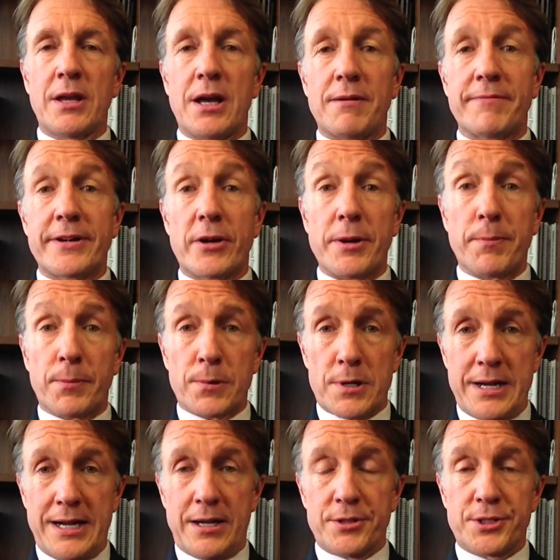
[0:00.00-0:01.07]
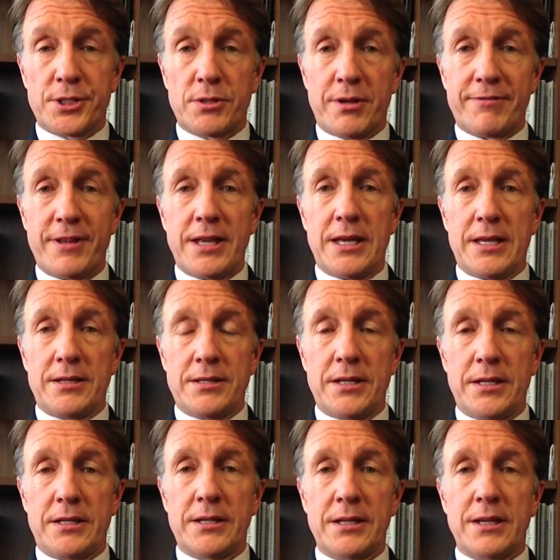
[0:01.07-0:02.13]
I'm very proud to have
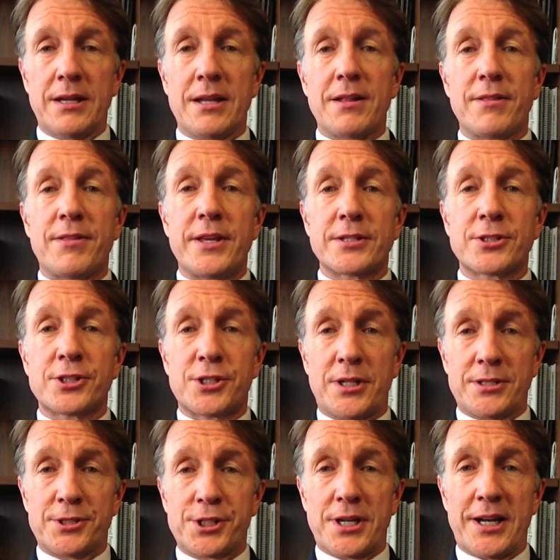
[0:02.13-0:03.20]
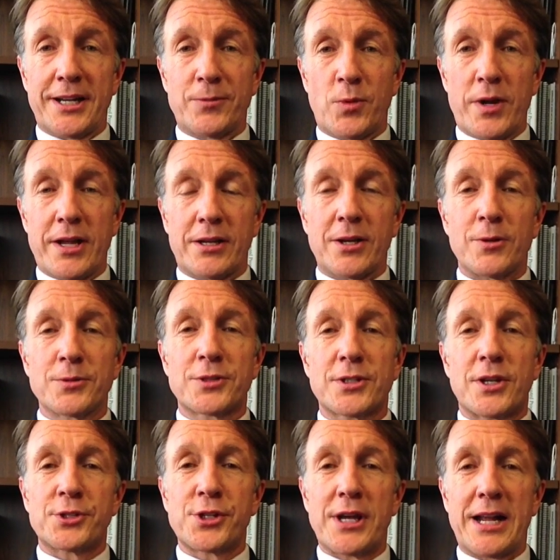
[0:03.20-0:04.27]
ended this Sunshine Week on
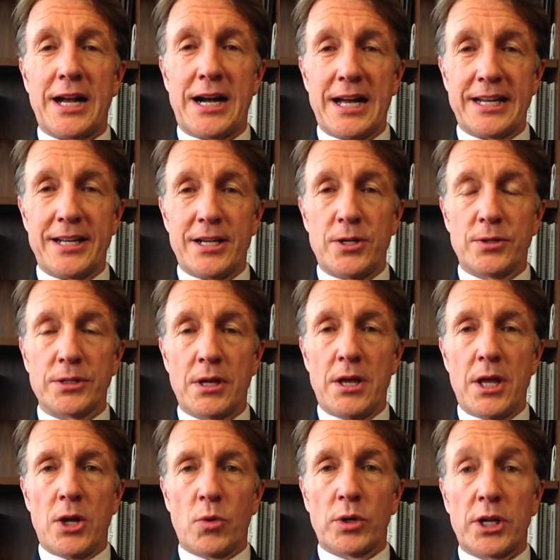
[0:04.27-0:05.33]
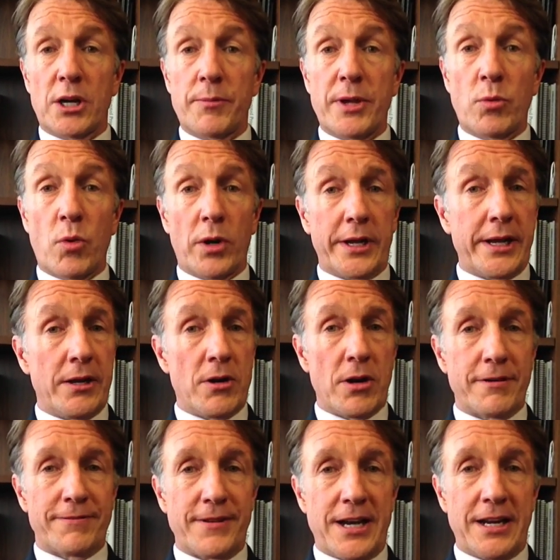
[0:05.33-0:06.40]
such a high note. We're going to be working
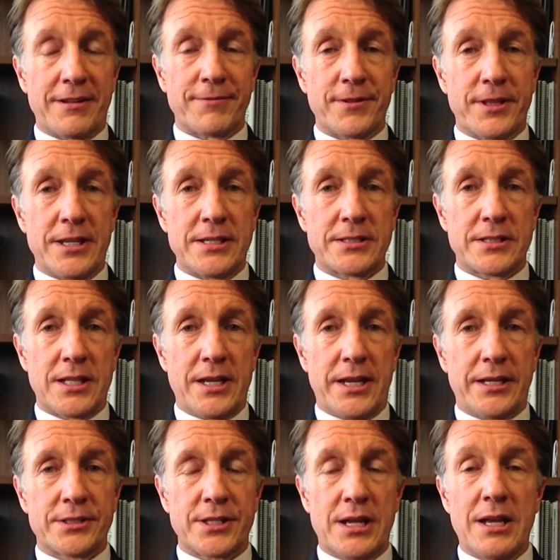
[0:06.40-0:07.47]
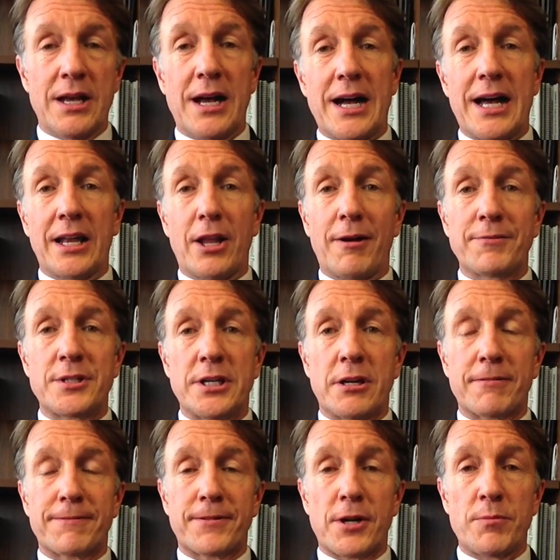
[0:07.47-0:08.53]
hard fighting for these things. I love to
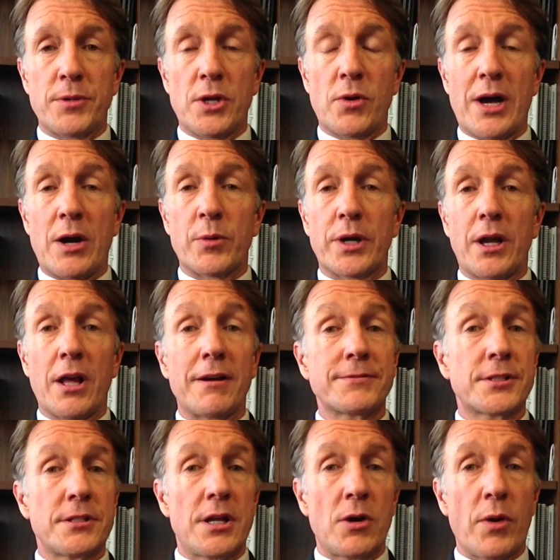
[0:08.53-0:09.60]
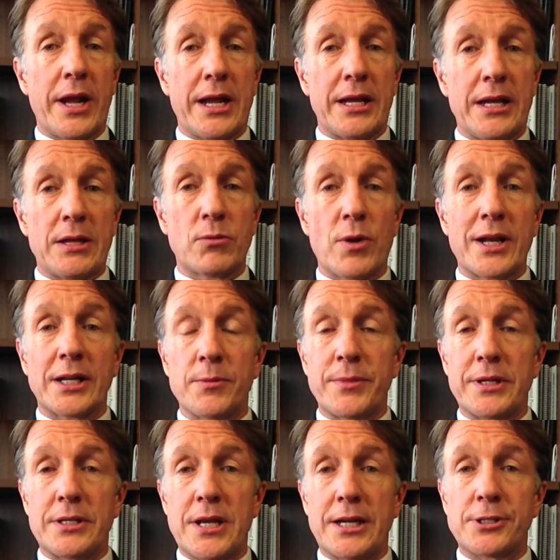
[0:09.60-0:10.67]
hear from you. I would love to know any
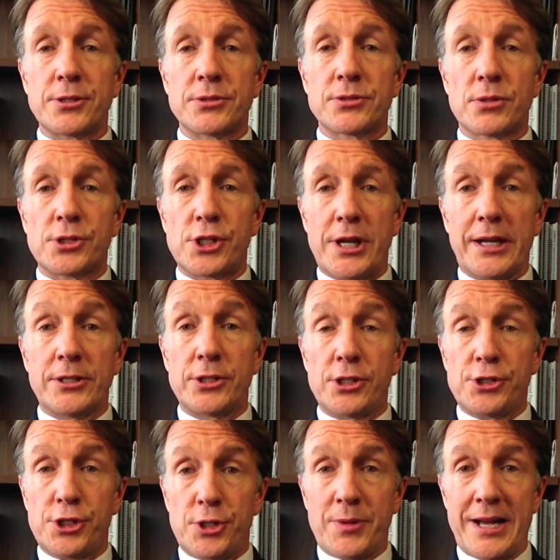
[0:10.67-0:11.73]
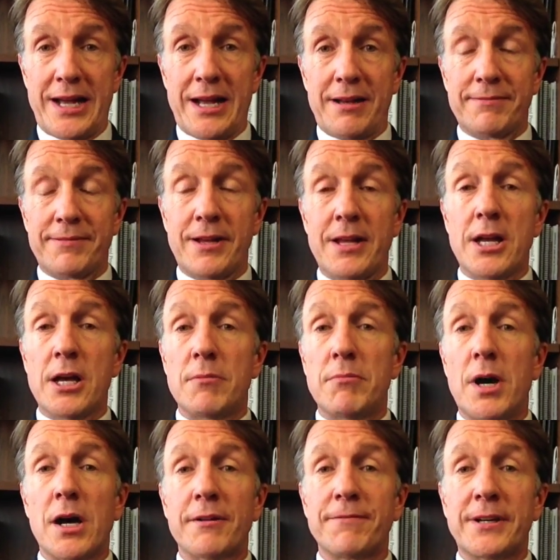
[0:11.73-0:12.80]
recommendations or changes you have,
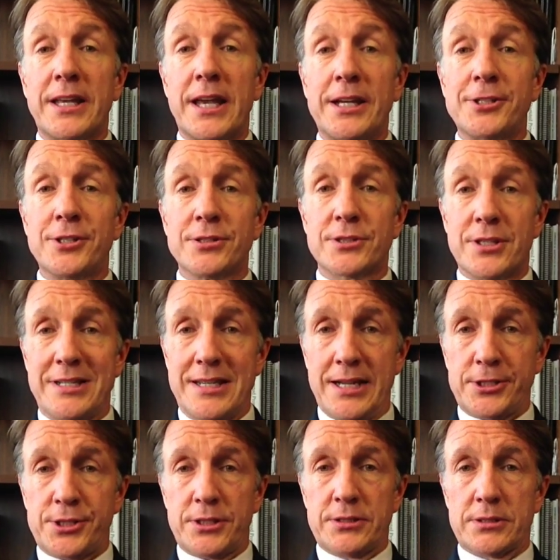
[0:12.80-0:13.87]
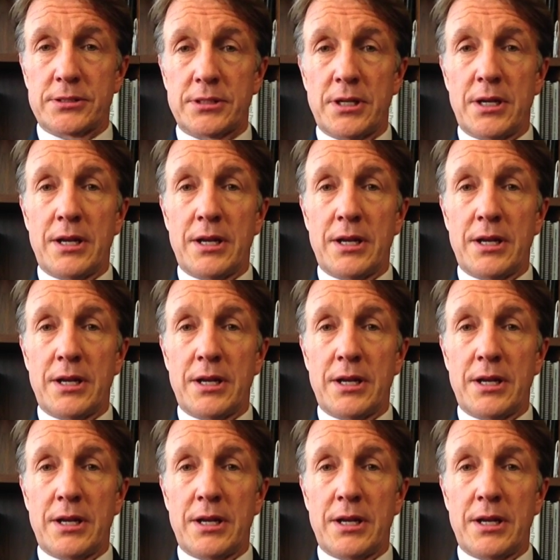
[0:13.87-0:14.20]
modifications, additions.